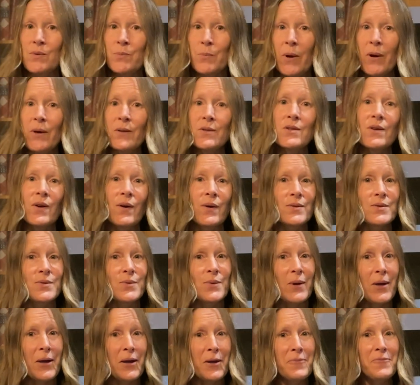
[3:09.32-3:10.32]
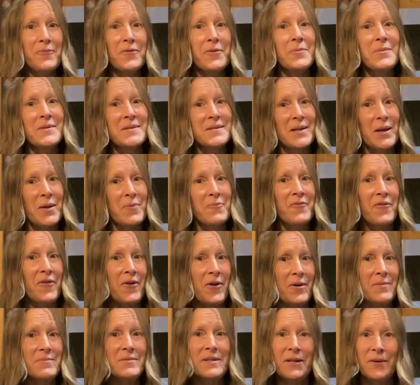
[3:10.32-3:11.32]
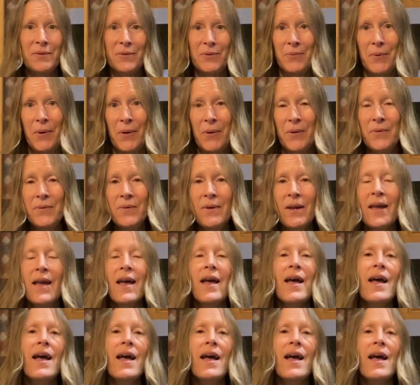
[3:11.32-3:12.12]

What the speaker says: sprouts also came from the same farm down the road.